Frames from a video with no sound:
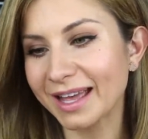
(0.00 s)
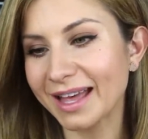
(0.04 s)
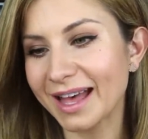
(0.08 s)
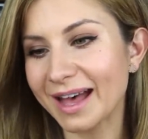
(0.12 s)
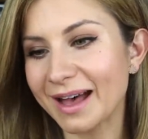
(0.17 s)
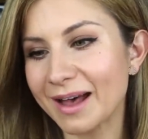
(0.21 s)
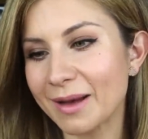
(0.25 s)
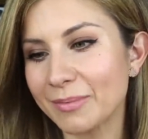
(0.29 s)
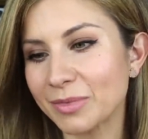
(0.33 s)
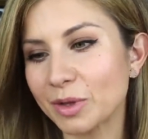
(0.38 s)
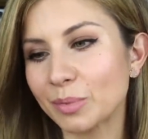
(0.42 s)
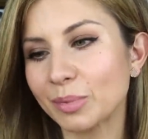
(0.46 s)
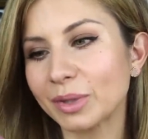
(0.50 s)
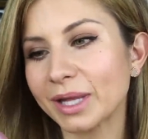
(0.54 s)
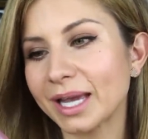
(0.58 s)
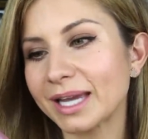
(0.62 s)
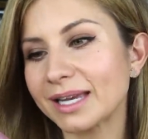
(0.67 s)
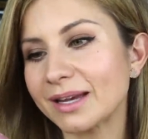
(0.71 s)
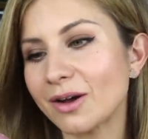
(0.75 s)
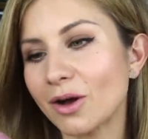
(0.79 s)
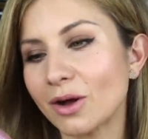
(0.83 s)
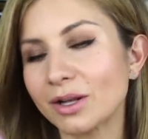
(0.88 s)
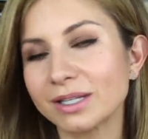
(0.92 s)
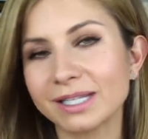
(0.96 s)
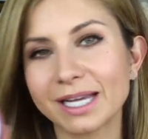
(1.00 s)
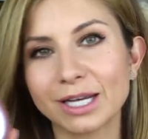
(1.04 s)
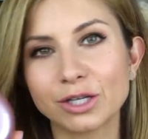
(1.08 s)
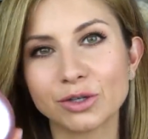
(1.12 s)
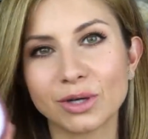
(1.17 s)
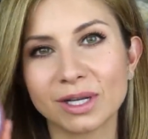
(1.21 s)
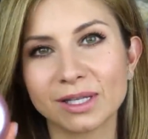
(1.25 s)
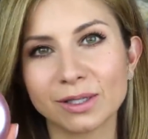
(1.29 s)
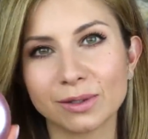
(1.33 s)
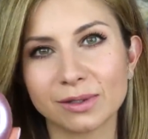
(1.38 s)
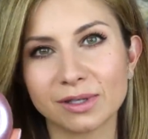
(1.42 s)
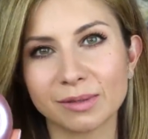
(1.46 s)
Um, the Play All Day
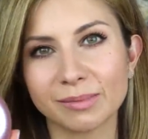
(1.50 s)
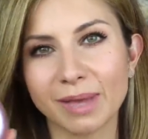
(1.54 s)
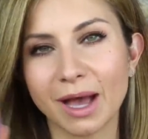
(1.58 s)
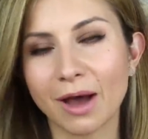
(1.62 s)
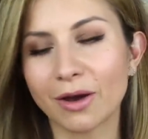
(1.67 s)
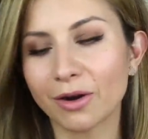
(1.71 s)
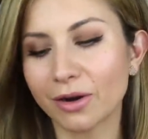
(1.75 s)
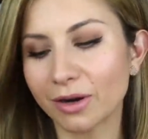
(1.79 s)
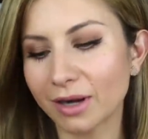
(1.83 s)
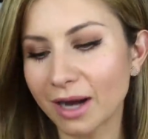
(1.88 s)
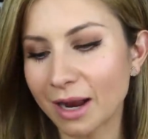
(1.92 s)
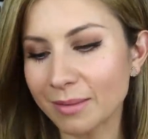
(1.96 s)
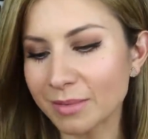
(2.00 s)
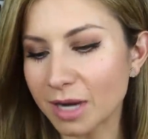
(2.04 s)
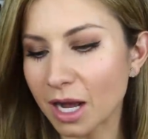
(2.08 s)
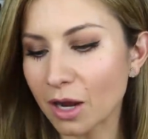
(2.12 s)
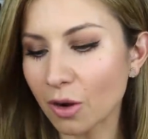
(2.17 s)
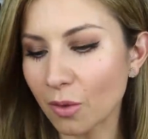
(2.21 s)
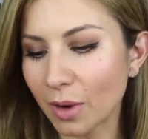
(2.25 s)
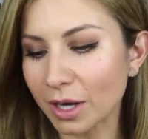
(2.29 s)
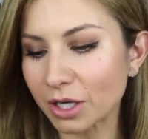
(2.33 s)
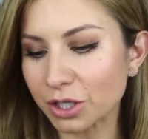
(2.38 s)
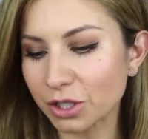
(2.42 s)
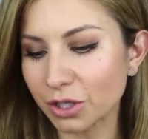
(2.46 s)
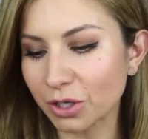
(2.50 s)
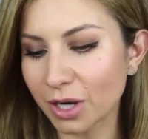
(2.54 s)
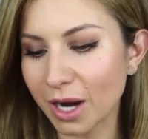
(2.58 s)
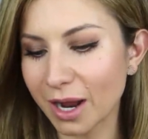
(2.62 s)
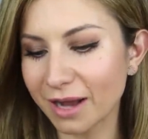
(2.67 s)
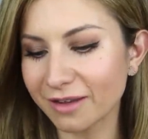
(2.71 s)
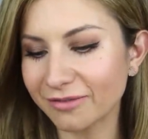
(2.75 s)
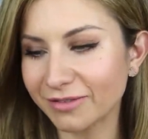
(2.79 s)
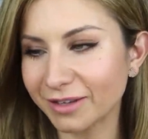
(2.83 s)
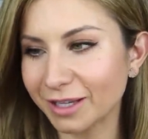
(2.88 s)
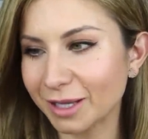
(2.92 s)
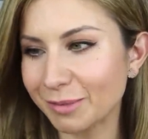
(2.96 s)
Translucent Powder. I'm not quite sure how
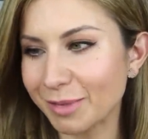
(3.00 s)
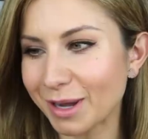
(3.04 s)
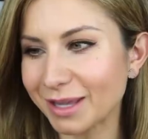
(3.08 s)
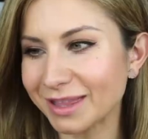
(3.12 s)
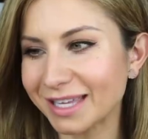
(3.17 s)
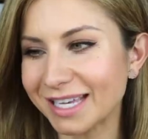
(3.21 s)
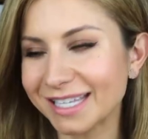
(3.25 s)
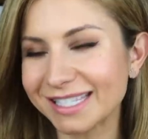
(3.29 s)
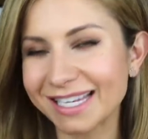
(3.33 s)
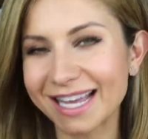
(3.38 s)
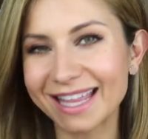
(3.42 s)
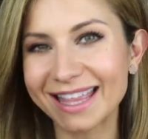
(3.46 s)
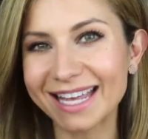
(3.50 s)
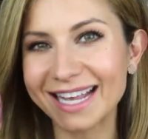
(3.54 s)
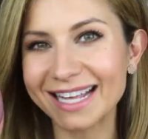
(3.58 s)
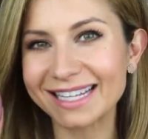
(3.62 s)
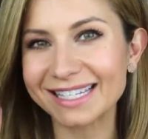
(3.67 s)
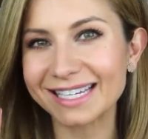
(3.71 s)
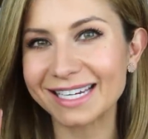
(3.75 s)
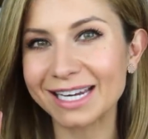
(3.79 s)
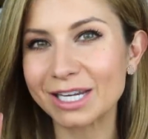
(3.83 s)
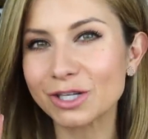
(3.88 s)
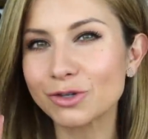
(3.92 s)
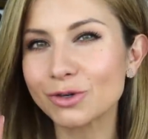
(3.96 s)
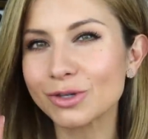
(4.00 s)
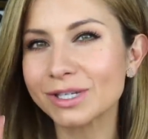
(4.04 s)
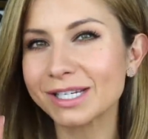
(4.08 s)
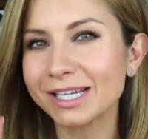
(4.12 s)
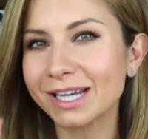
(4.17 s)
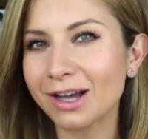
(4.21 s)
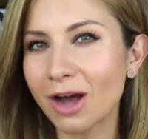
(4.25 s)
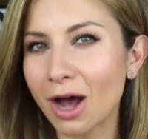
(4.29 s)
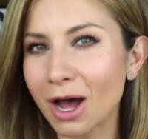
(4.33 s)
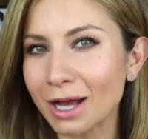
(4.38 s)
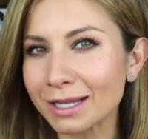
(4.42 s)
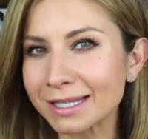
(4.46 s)
I feel about this. I think it's an
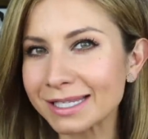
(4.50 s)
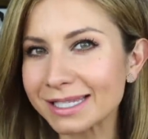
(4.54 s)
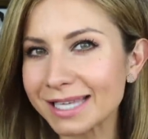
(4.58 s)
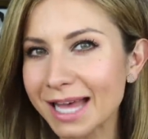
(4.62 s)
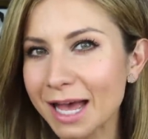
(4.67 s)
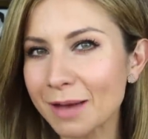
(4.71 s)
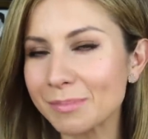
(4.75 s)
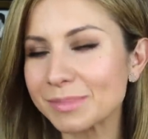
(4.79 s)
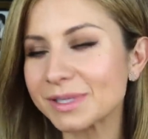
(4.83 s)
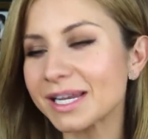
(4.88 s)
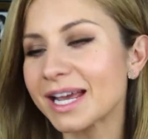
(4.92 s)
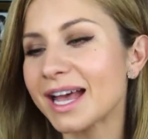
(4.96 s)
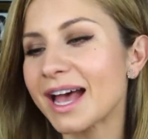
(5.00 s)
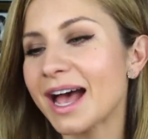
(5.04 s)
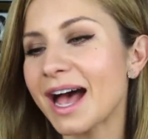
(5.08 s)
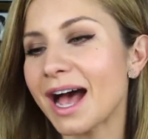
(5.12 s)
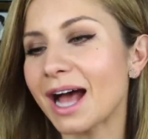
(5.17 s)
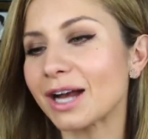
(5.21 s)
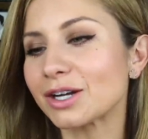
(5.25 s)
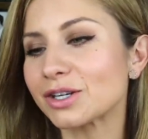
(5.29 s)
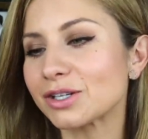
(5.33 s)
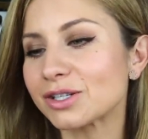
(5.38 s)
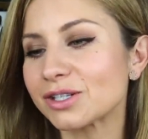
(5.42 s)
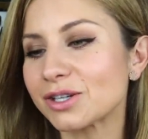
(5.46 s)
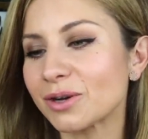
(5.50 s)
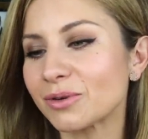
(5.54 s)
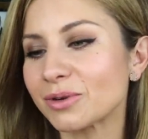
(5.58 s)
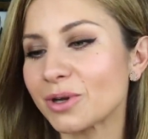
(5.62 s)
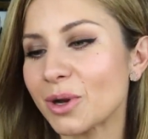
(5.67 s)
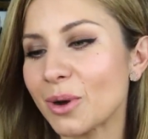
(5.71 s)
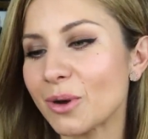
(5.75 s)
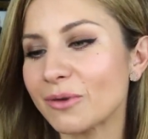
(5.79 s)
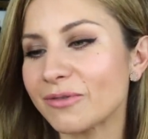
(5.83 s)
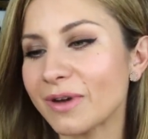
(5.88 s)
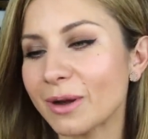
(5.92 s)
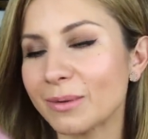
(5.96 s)
interesting concept. I just don't
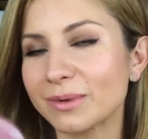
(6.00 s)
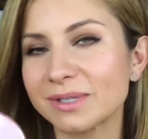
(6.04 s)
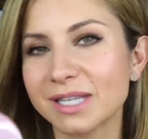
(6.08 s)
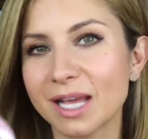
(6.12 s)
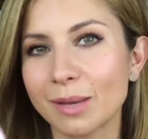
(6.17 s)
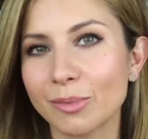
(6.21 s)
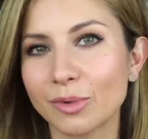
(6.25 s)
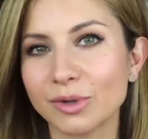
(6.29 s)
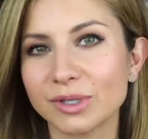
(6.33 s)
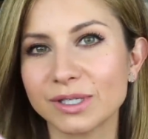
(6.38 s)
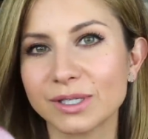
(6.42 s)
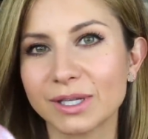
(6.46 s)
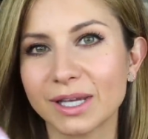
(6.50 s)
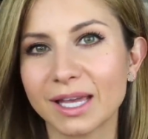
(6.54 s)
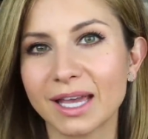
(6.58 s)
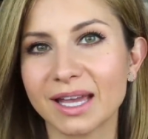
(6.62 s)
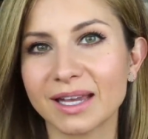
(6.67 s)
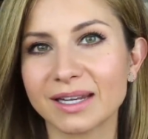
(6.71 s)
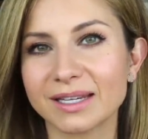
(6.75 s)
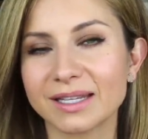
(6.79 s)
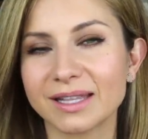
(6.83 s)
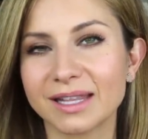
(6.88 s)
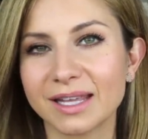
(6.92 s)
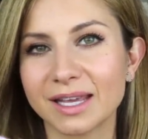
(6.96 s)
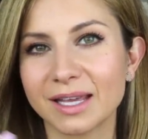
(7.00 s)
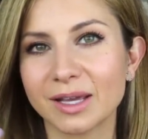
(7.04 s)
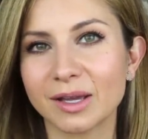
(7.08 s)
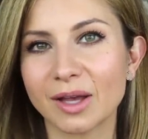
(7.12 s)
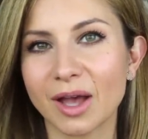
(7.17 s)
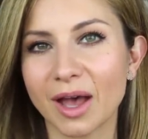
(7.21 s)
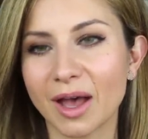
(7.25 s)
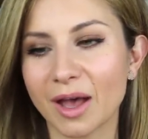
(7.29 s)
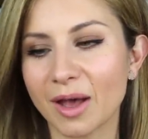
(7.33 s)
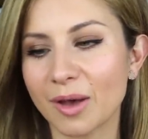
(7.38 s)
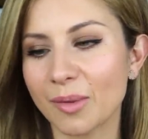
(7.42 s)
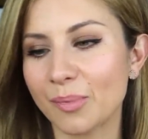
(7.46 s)
know if I was able to get the
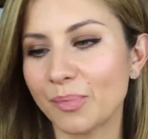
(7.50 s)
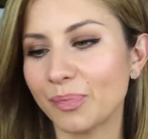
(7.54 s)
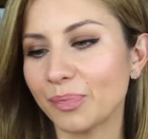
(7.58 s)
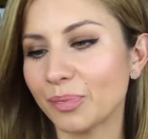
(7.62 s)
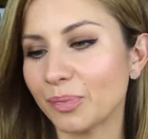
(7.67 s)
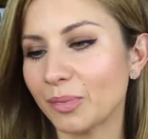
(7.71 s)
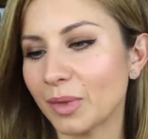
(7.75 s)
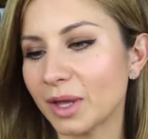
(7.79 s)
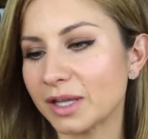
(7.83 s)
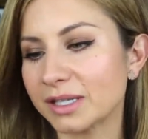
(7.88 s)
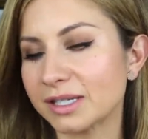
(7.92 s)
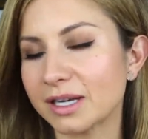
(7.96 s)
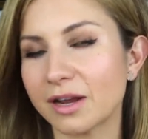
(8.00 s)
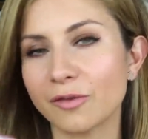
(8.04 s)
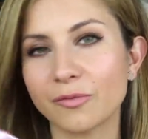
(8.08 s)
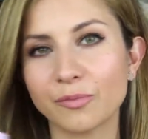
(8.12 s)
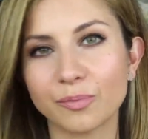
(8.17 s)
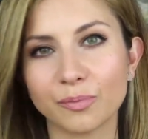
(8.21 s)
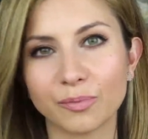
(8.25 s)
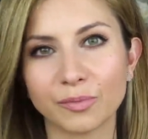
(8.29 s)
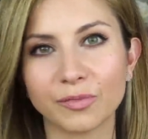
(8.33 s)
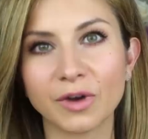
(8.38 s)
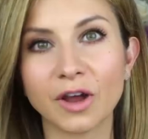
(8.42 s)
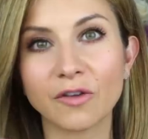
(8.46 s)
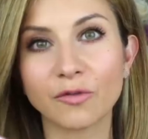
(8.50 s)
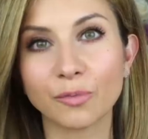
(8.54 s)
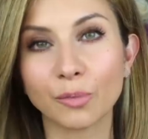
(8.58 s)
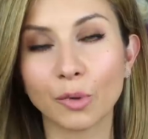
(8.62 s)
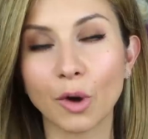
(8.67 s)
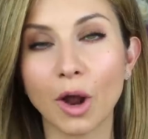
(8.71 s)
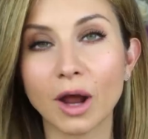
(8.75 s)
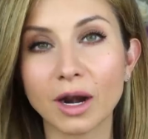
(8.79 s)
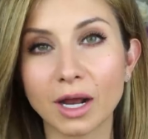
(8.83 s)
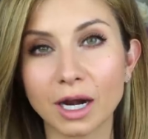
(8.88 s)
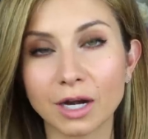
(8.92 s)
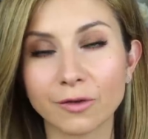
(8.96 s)
uh, as enough enough
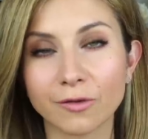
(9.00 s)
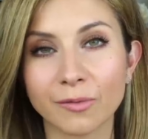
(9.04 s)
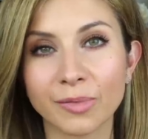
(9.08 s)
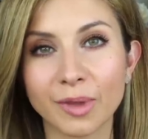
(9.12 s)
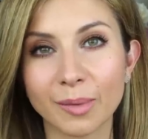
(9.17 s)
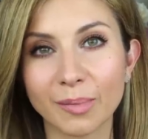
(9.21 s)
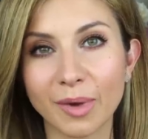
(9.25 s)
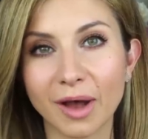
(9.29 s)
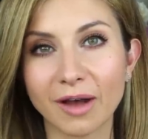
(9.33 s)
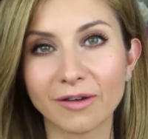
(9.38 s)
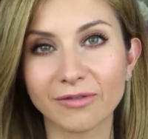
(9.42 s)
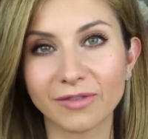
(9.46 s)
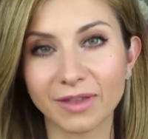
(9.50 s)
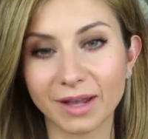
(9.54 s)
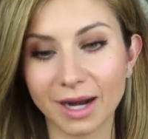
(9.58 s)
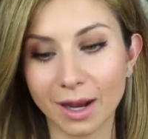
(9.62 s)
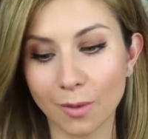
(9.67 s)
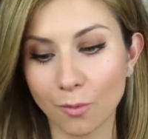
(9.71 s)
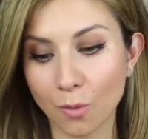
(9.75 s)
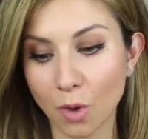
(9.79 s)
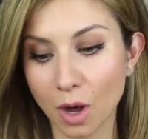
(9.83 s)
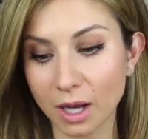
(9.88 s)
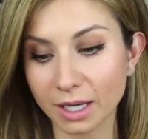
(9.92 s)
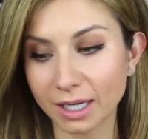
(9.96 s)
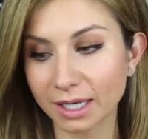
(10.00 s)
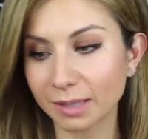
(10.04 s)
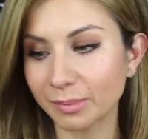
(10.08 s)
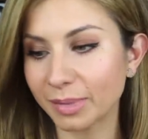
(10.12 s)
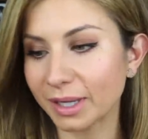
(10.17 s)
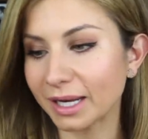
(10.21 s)
product from the puff that I wanted.